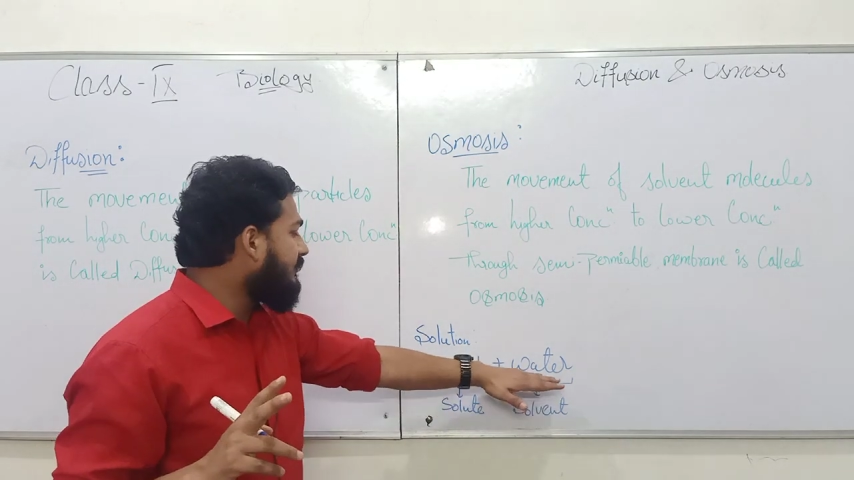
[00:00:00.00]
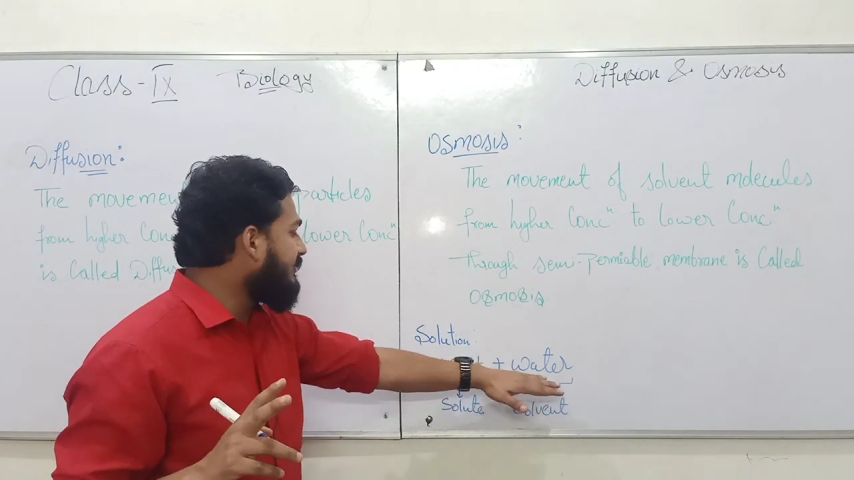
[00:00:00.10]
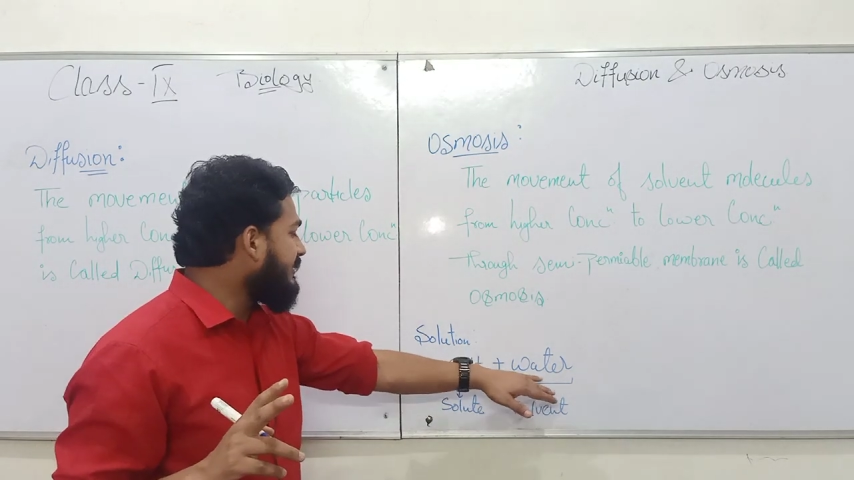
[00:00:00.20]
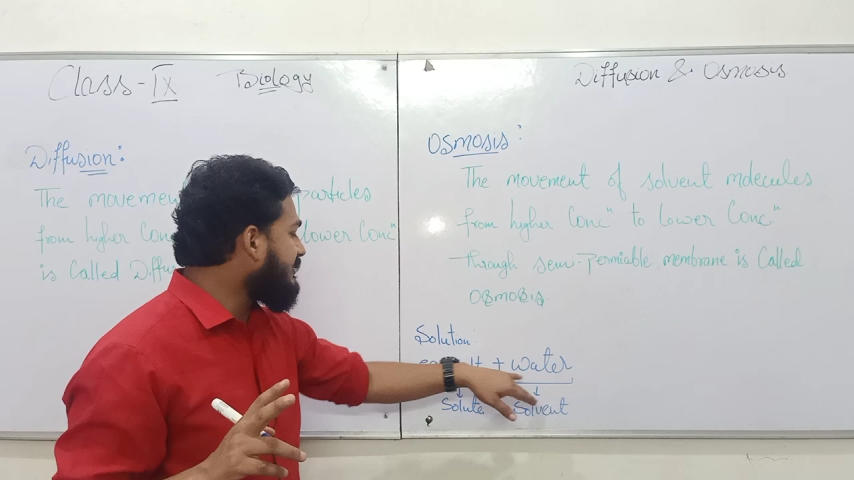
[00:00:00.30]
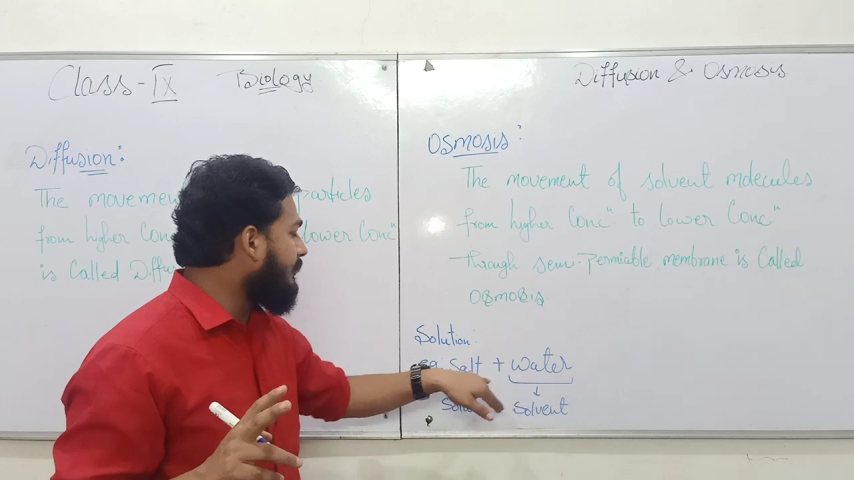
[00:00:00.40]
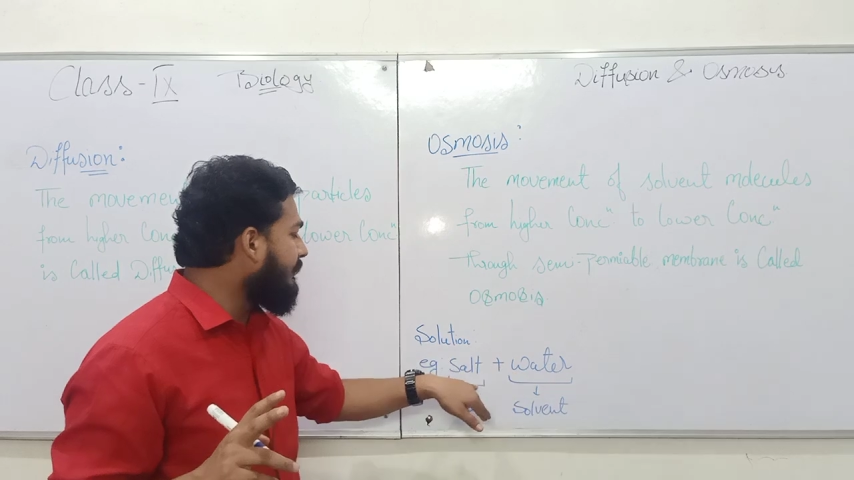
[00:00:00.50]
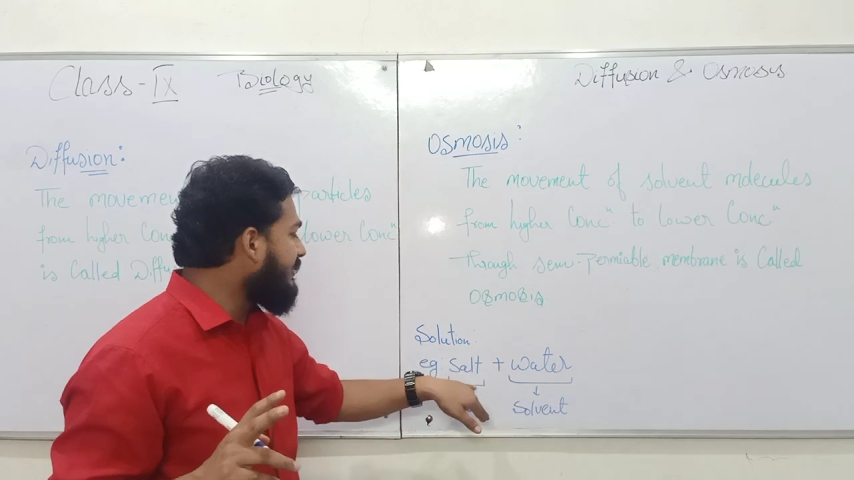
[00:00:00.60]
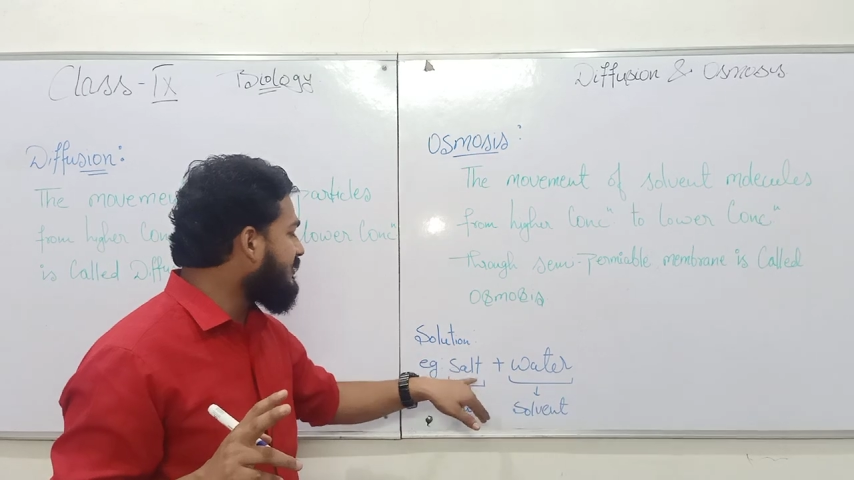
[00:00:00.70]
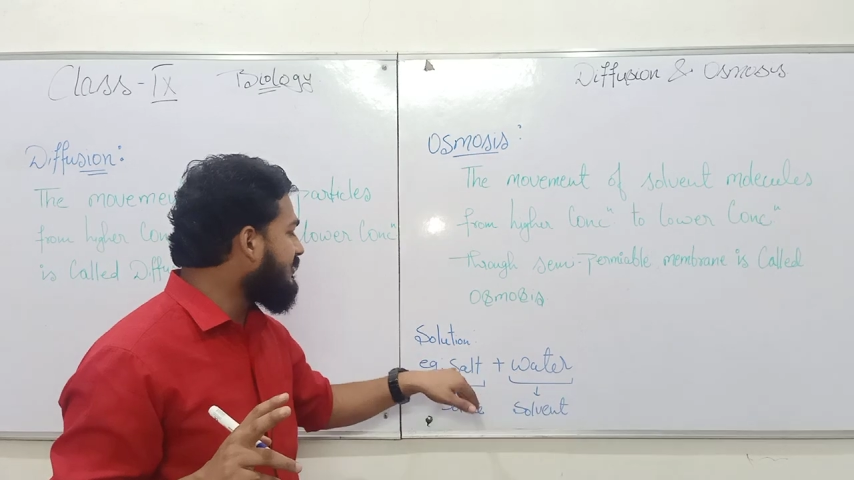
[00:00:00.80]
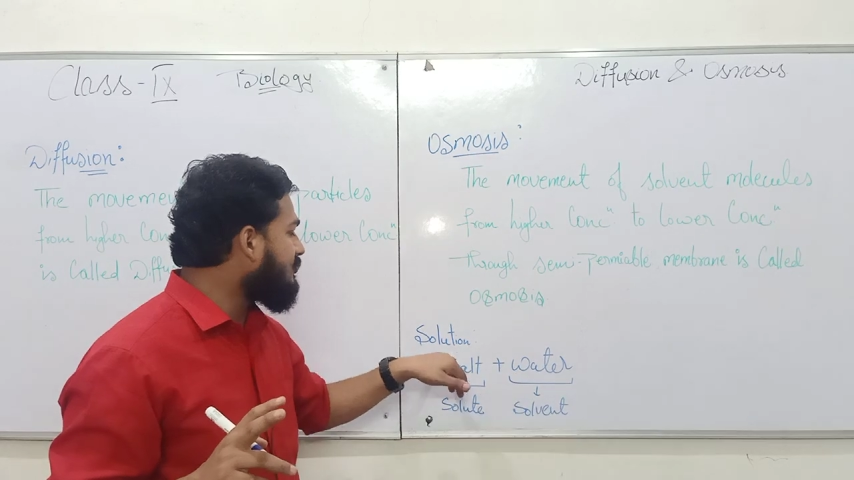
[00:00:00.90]
this
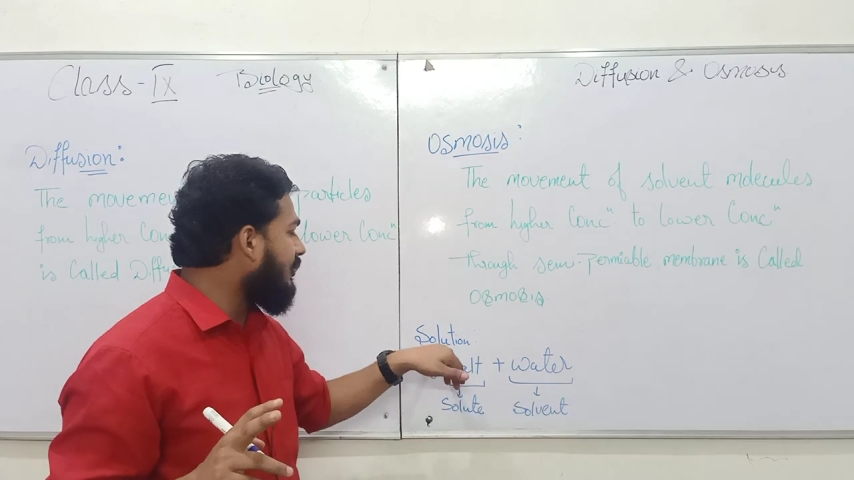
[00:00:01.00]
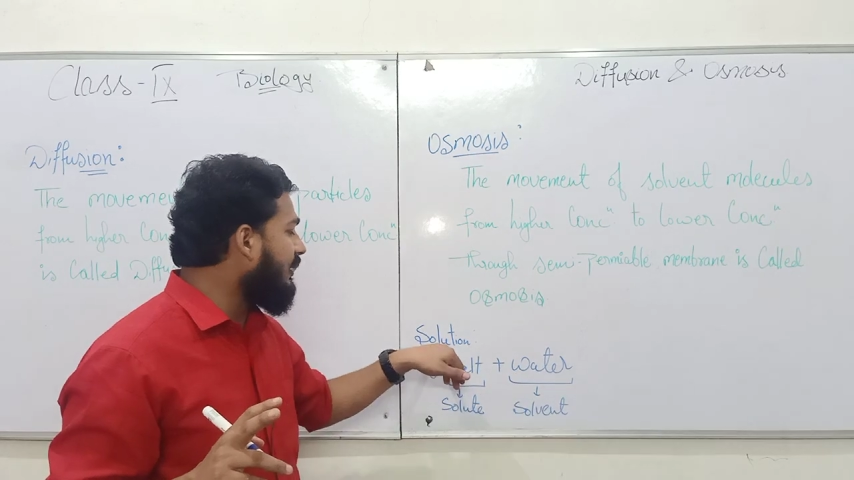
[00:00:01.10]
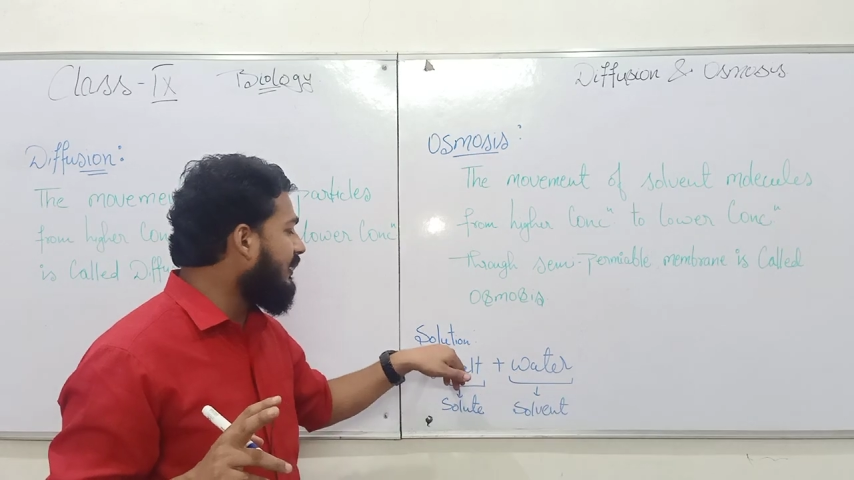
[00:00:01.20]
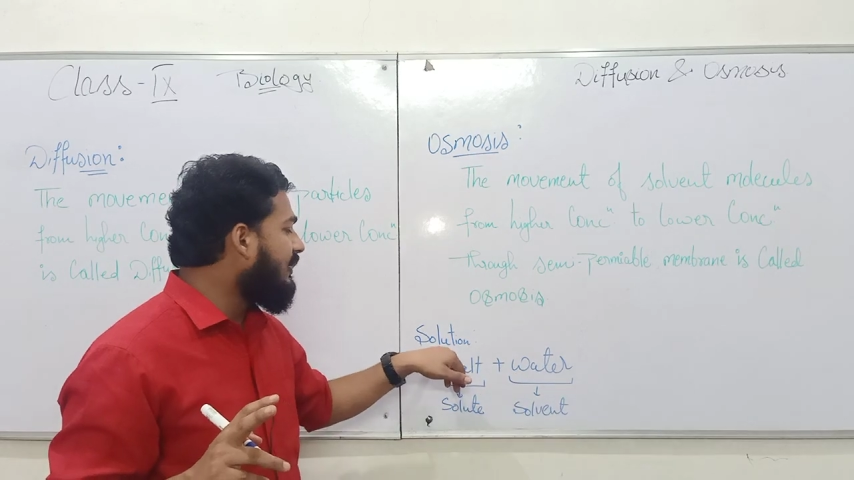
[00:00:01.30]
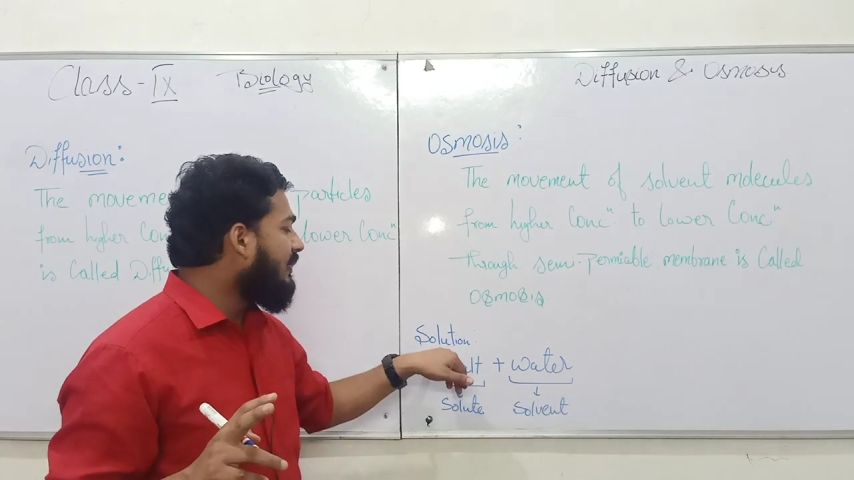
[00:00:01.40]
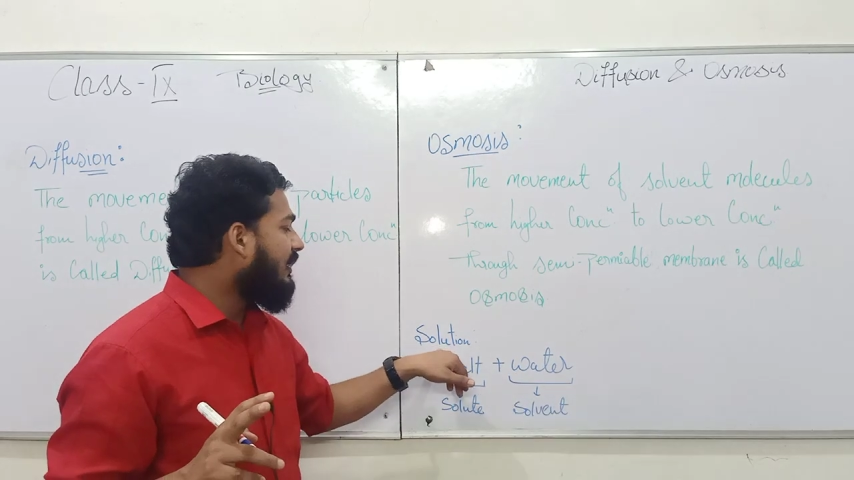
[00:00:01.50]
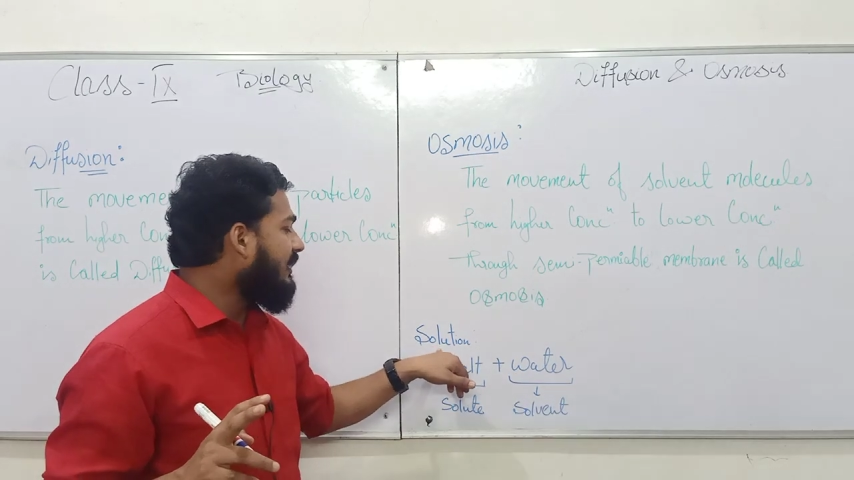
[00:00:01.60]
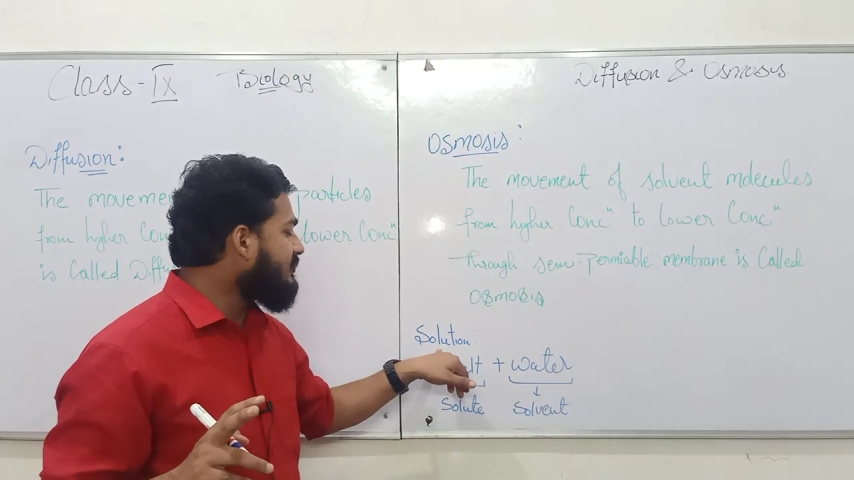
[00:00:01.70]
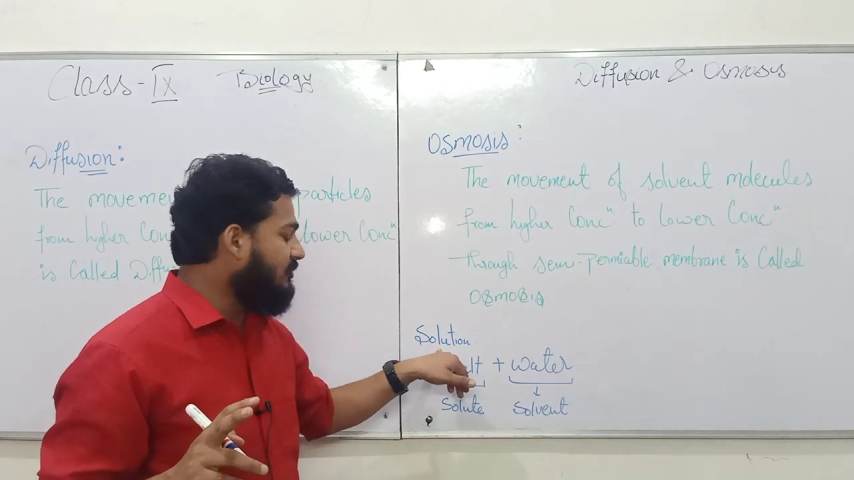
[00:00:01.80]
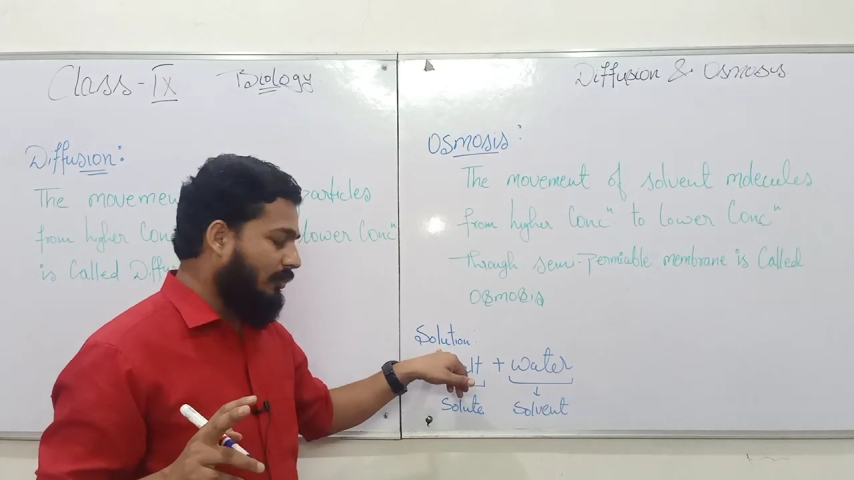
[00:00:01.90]
combination is called
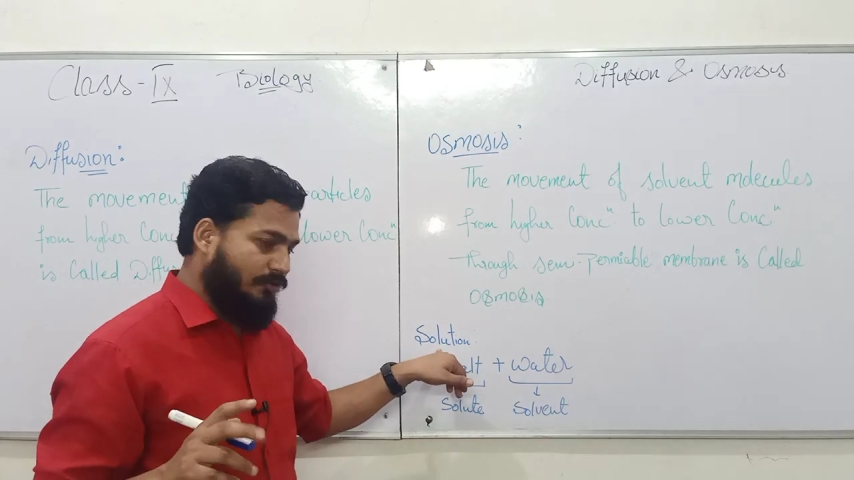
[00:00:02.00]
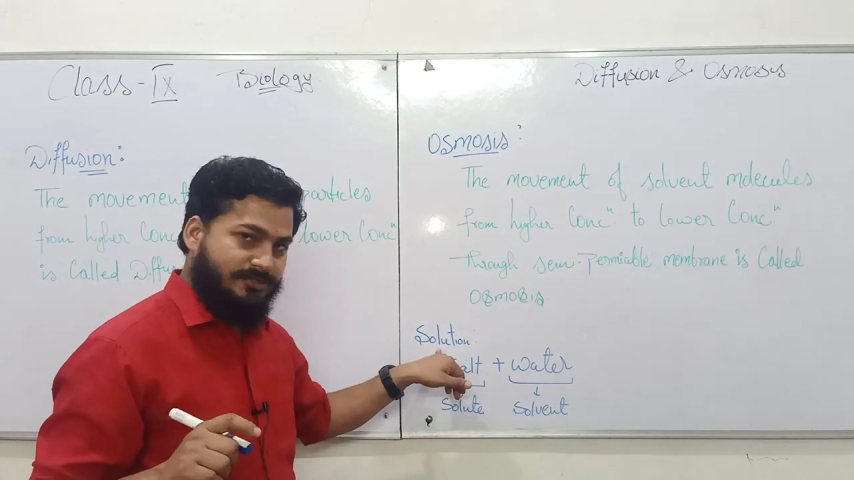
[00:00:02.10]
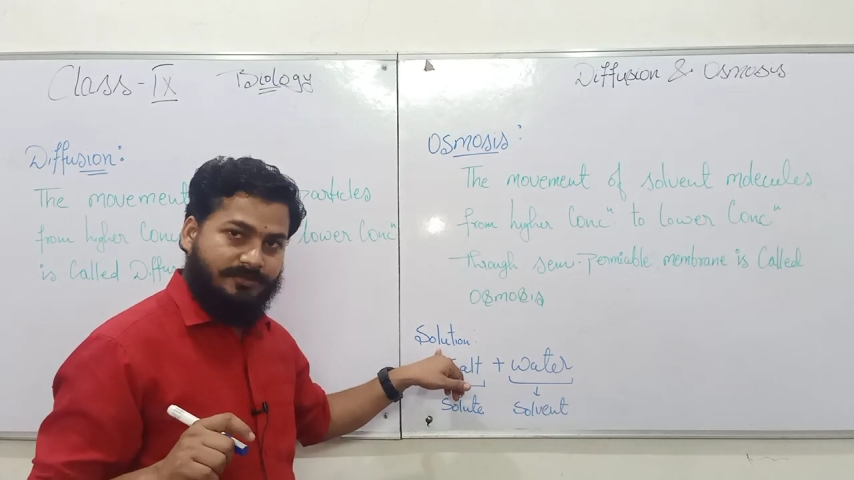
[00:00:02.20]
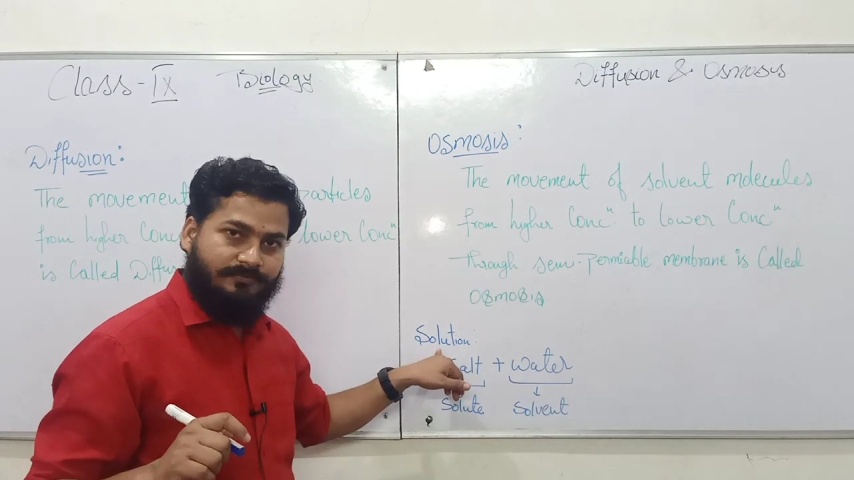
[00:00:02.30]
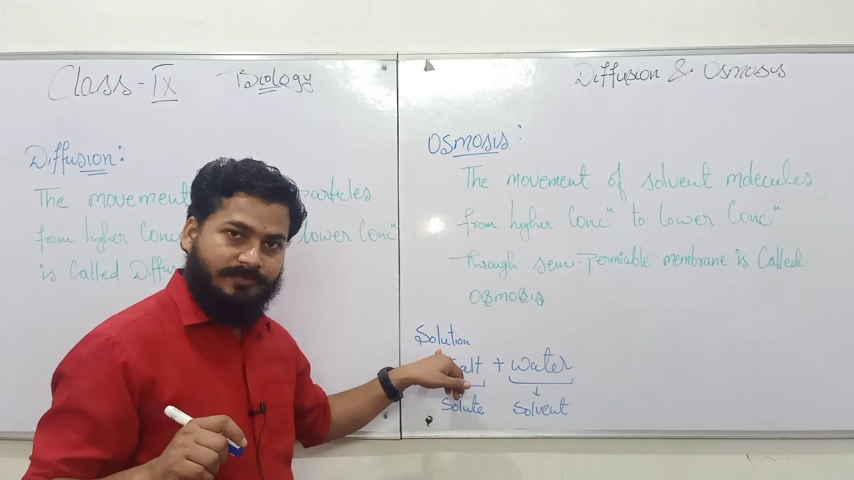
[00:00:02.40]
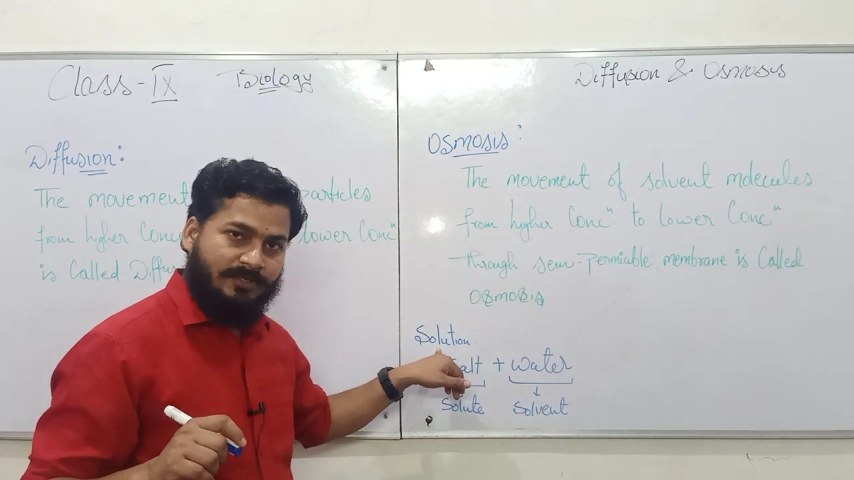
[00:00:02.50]
a solution.